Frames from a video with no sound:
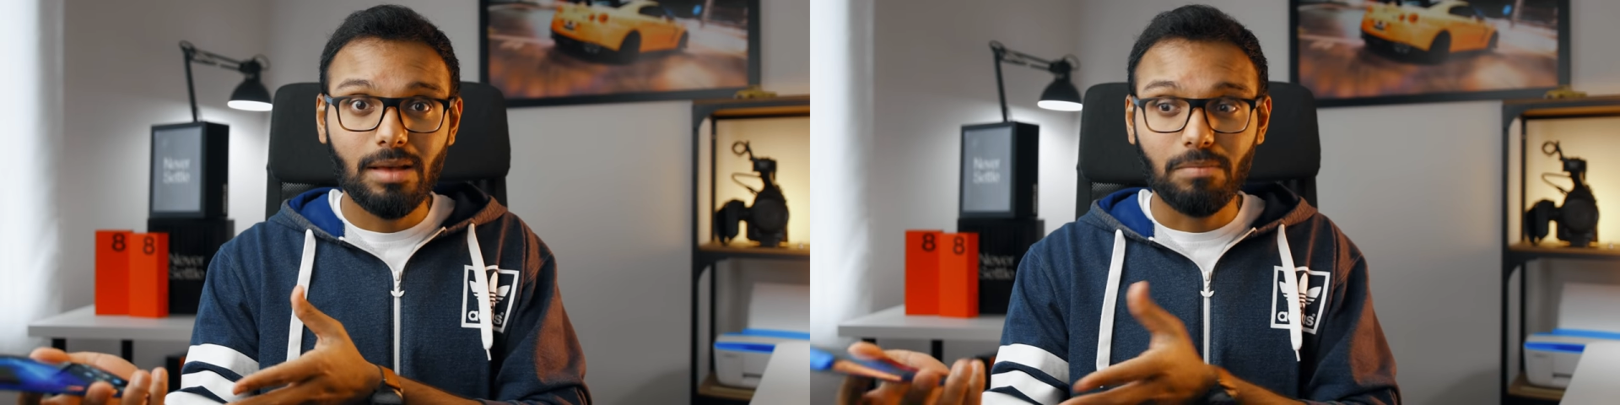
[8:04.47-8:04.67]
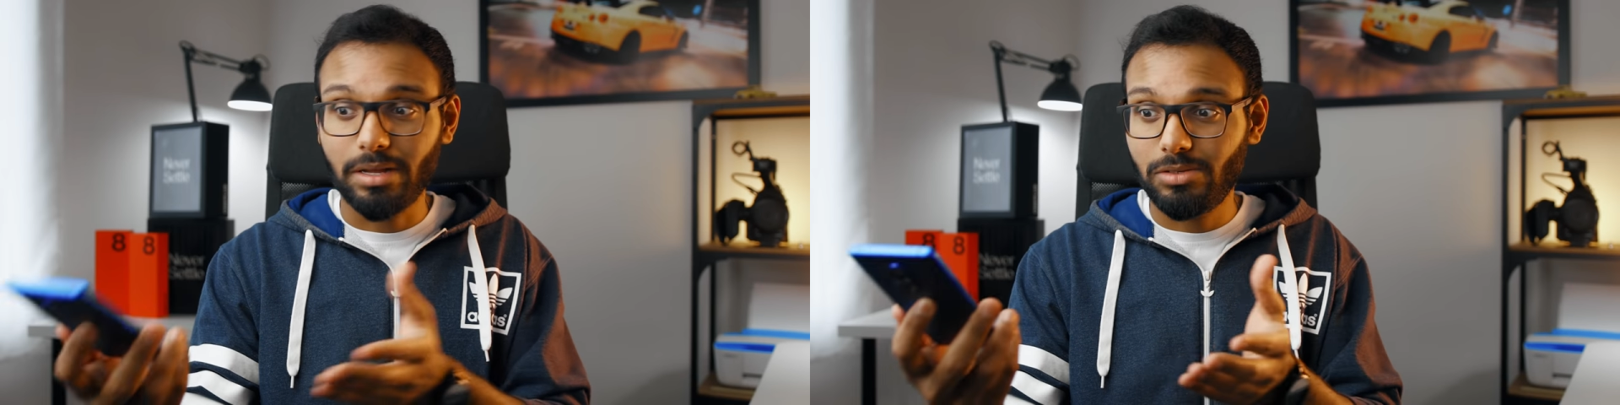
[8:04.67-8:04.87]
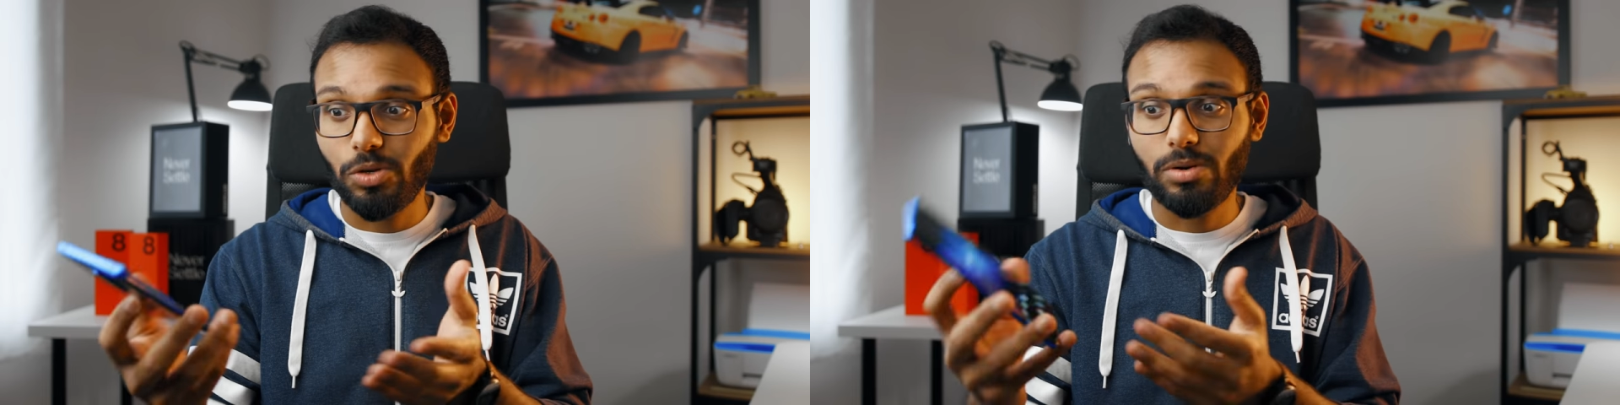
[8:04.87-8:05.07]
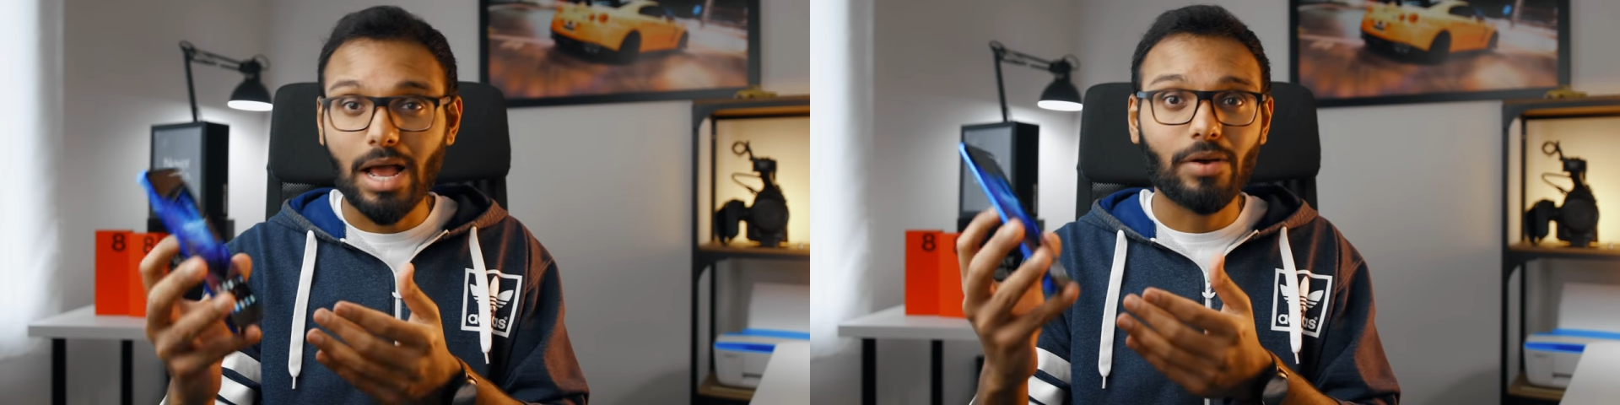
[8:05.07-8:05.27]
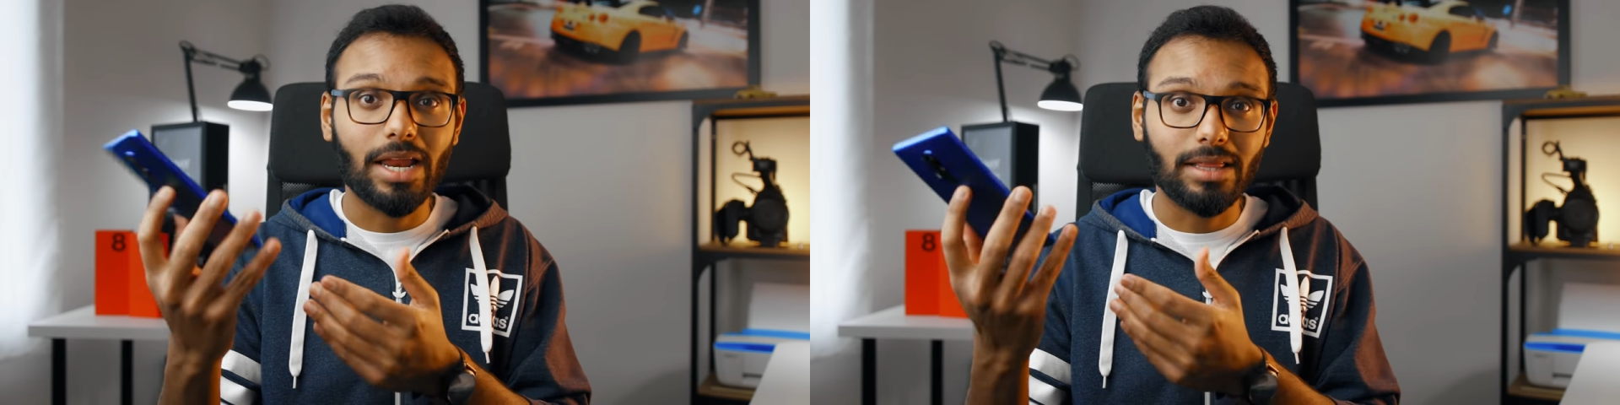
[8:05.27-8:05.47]
but you're
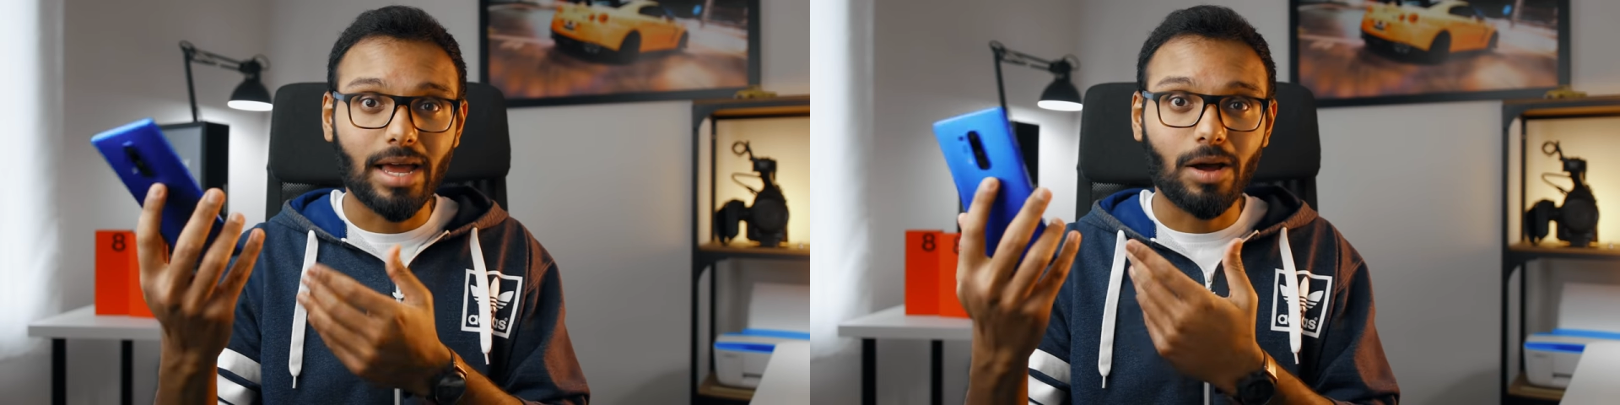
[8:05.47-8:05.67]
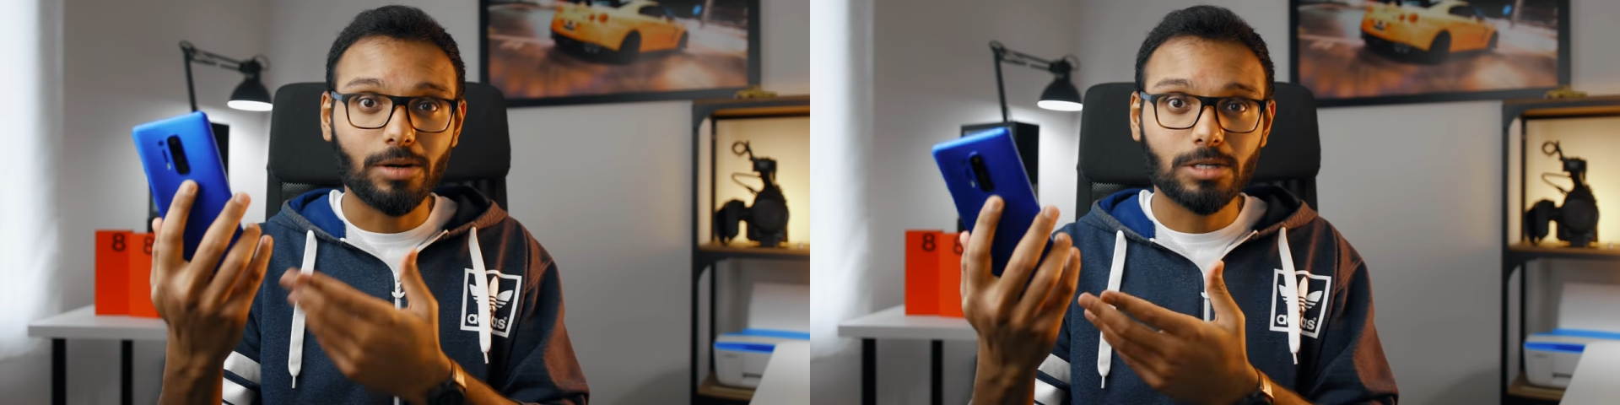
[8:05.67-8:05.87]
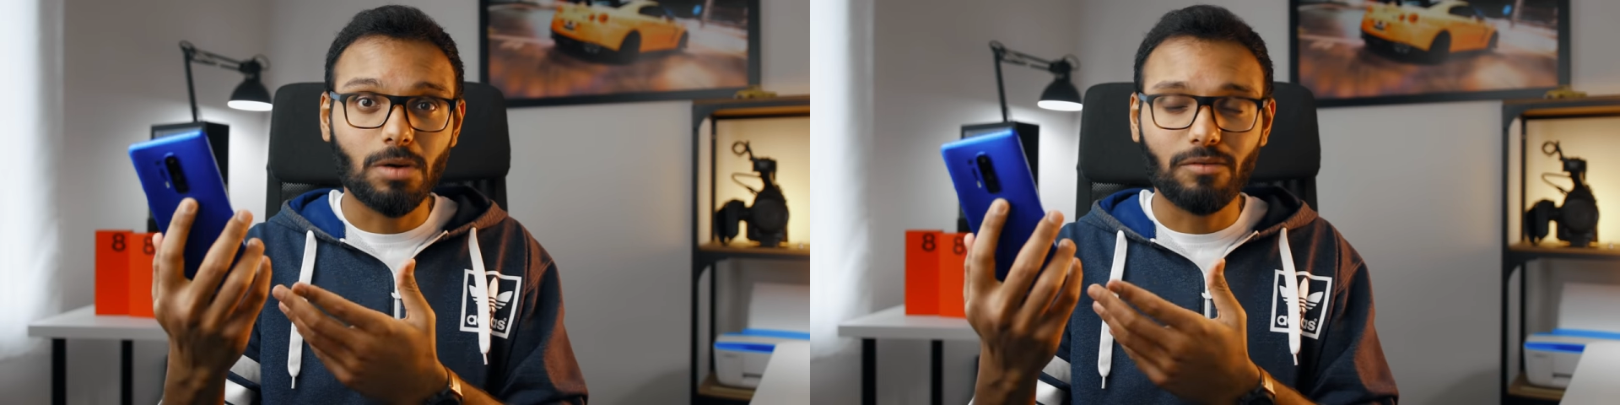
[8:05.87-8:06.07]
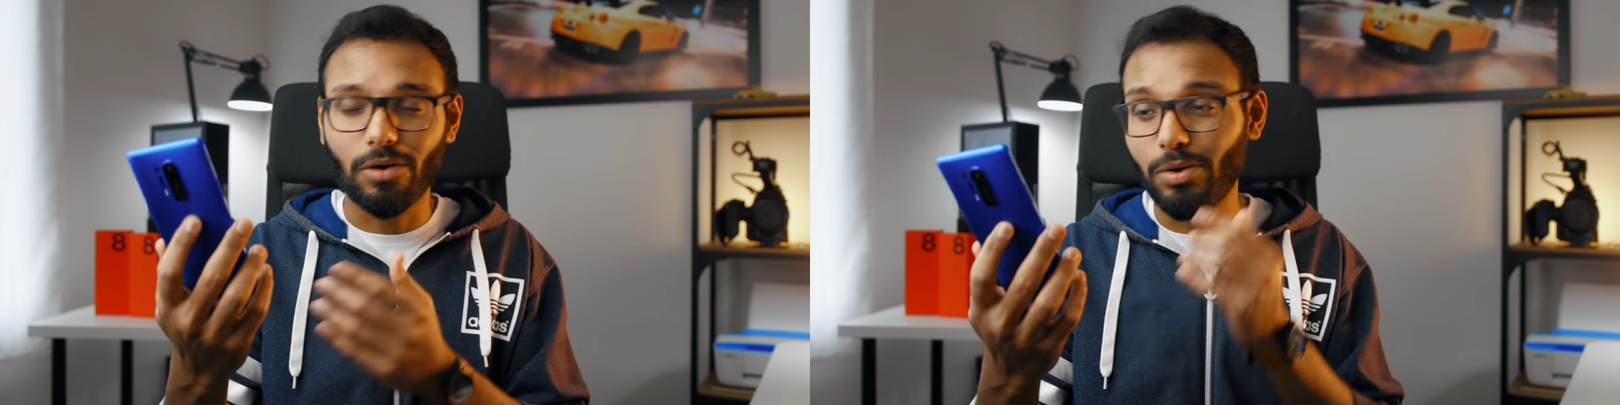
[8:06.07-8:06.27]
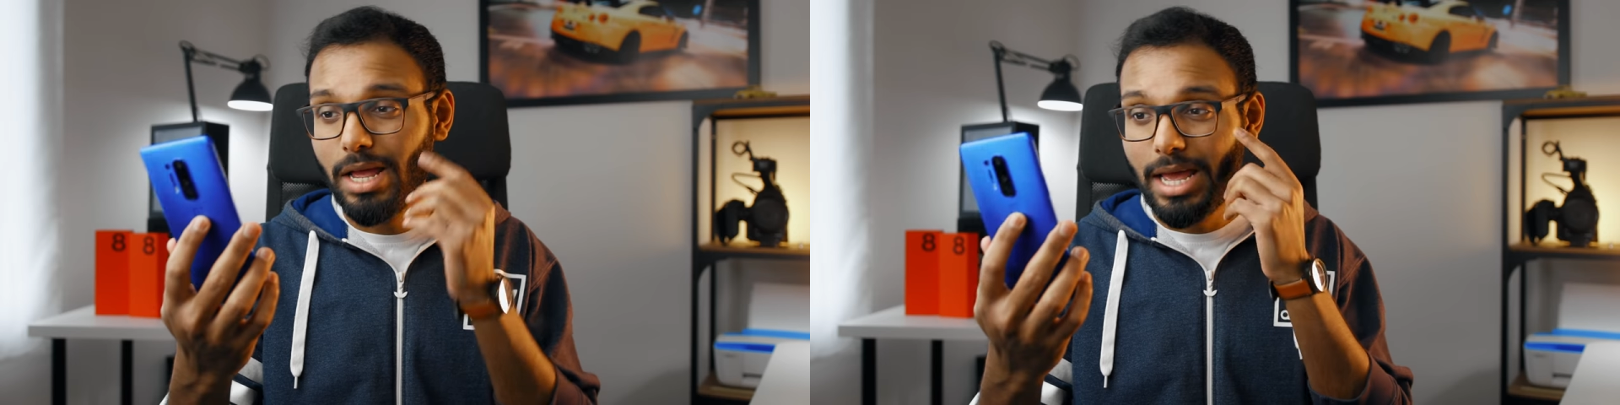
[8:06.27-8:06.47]
now getting that on a
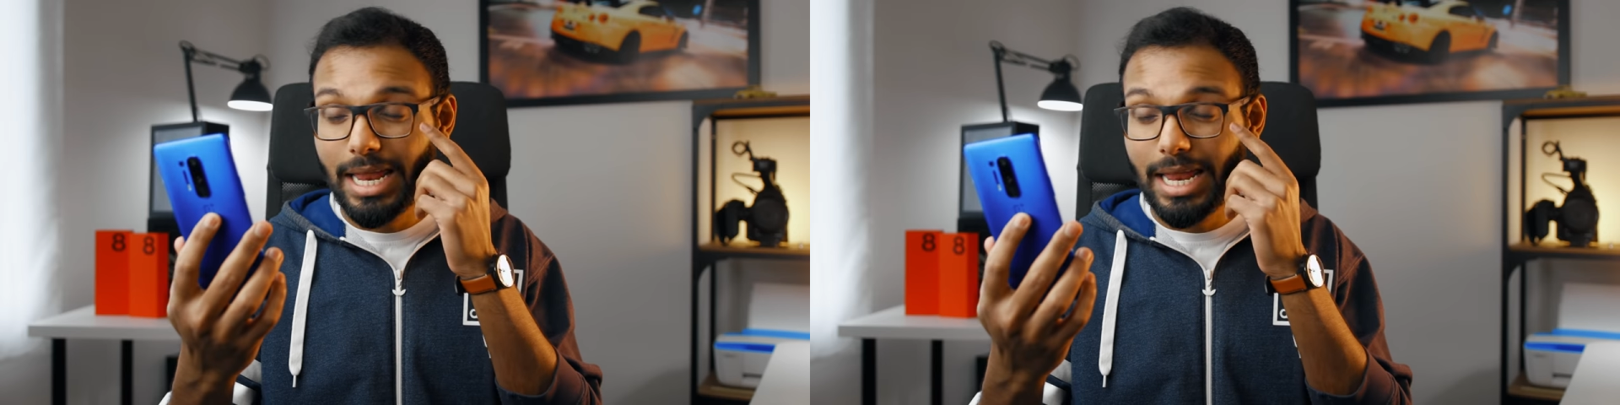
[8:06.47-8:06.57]
smartphone.